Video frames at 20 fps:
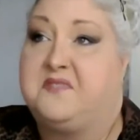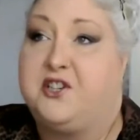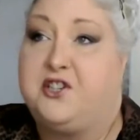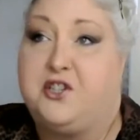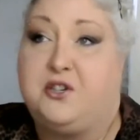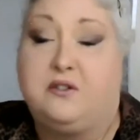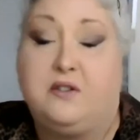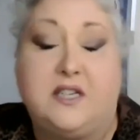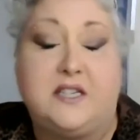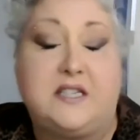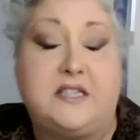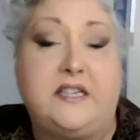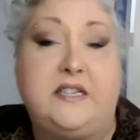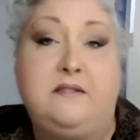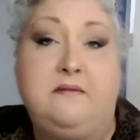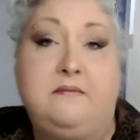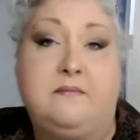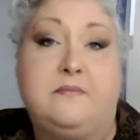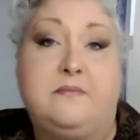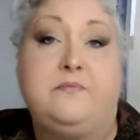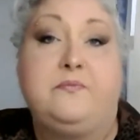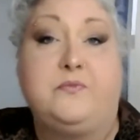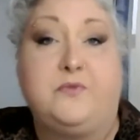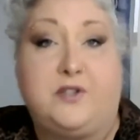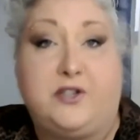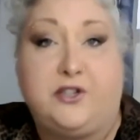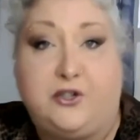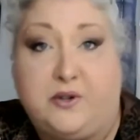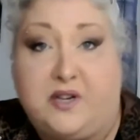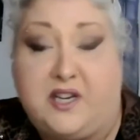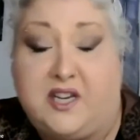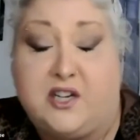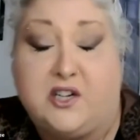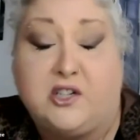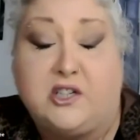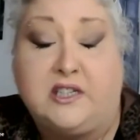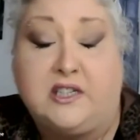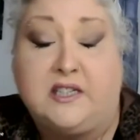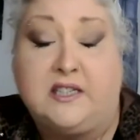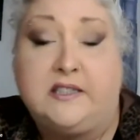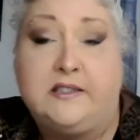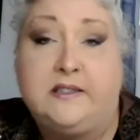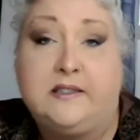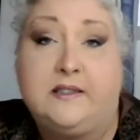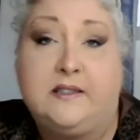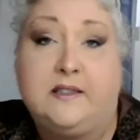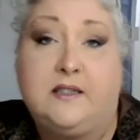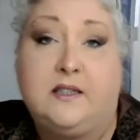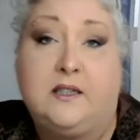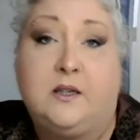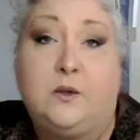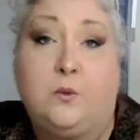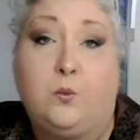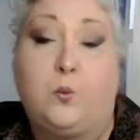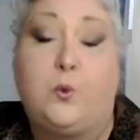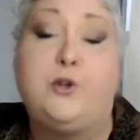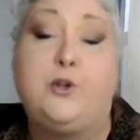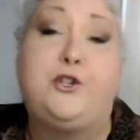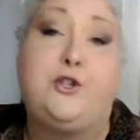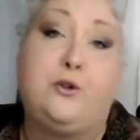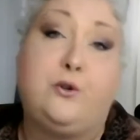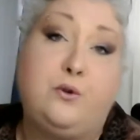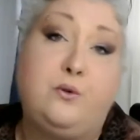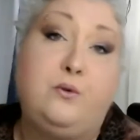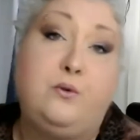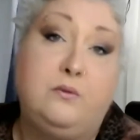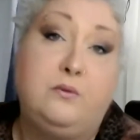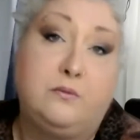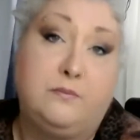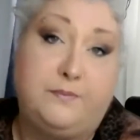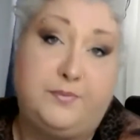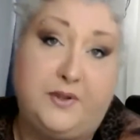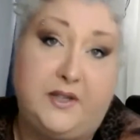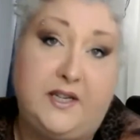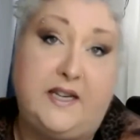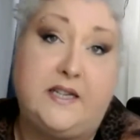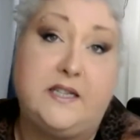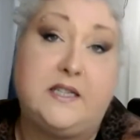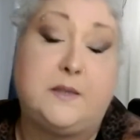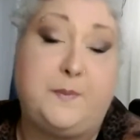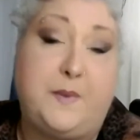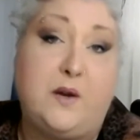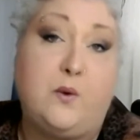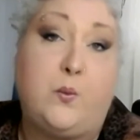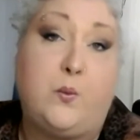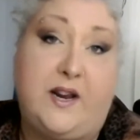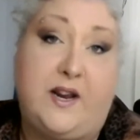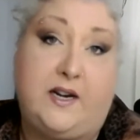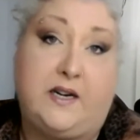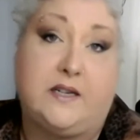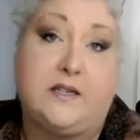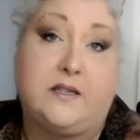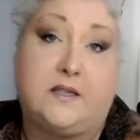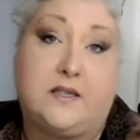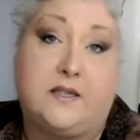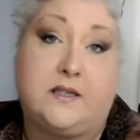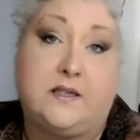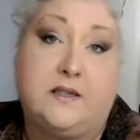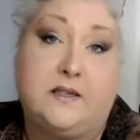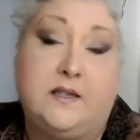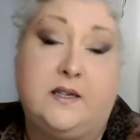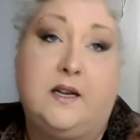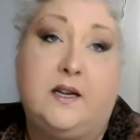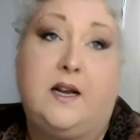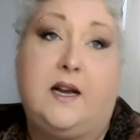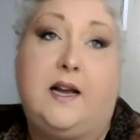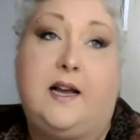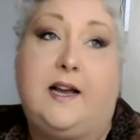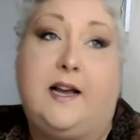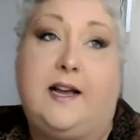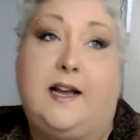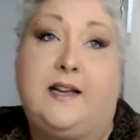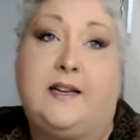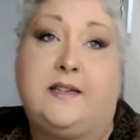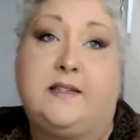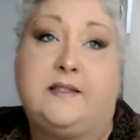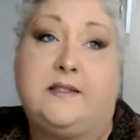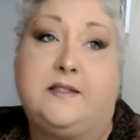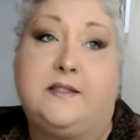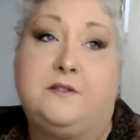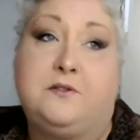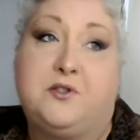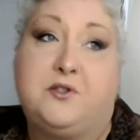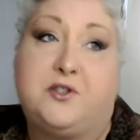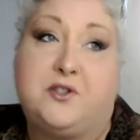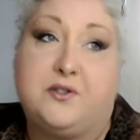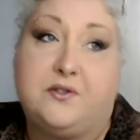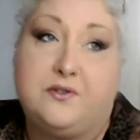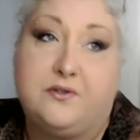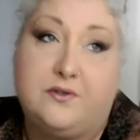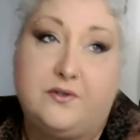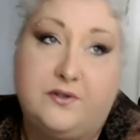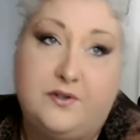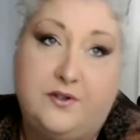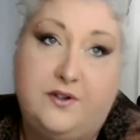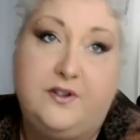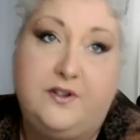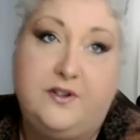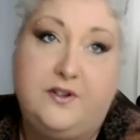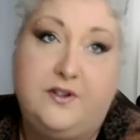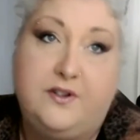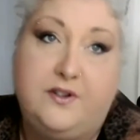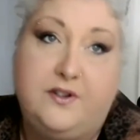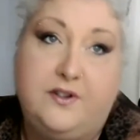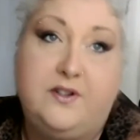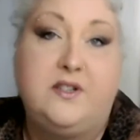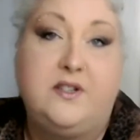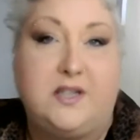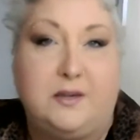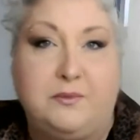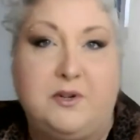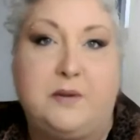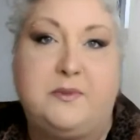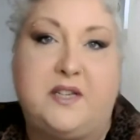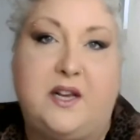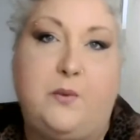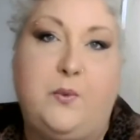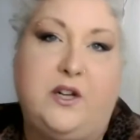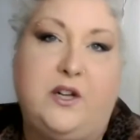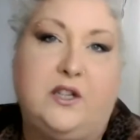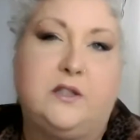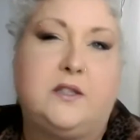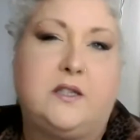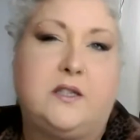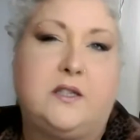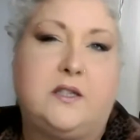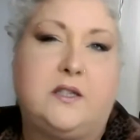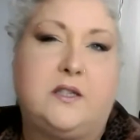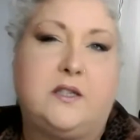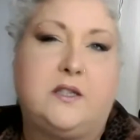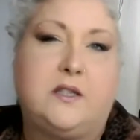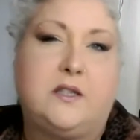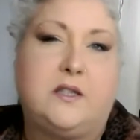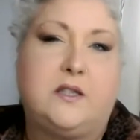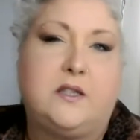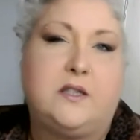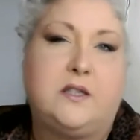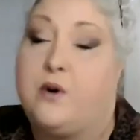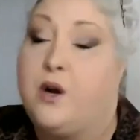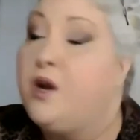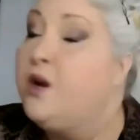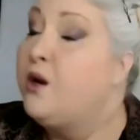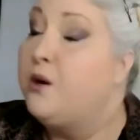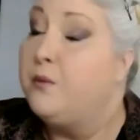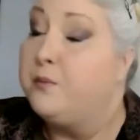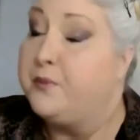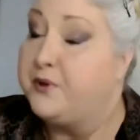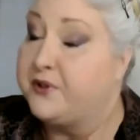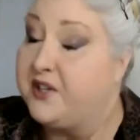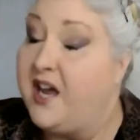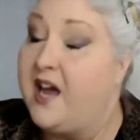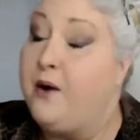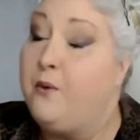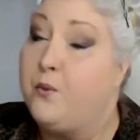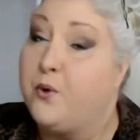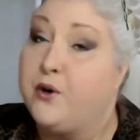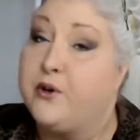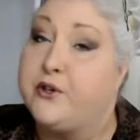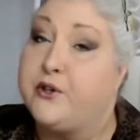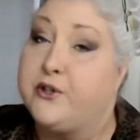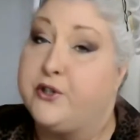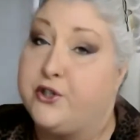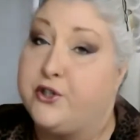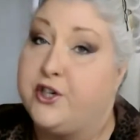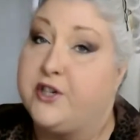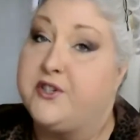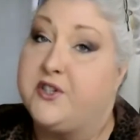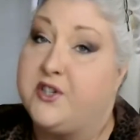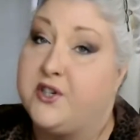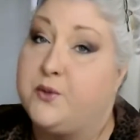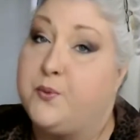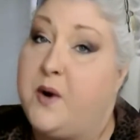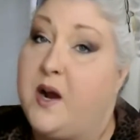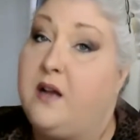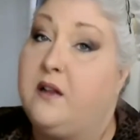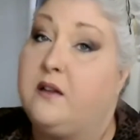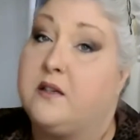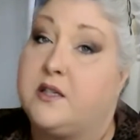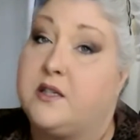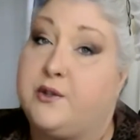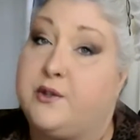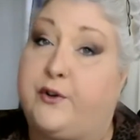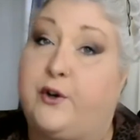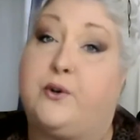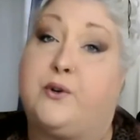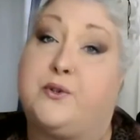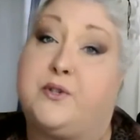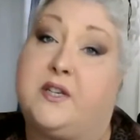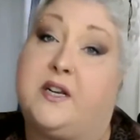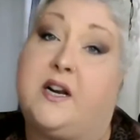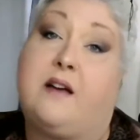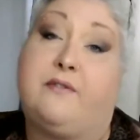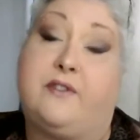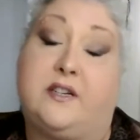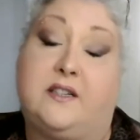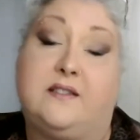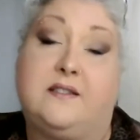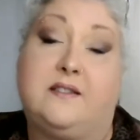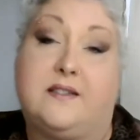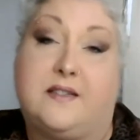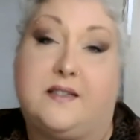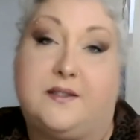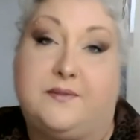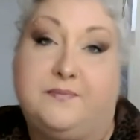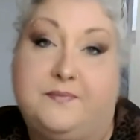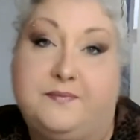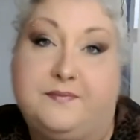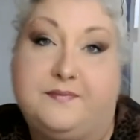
Did you listen? Did you hear? Would you please be a witness? And sometimes they will and sometimes they won't. But that works just as well as photos and evidence.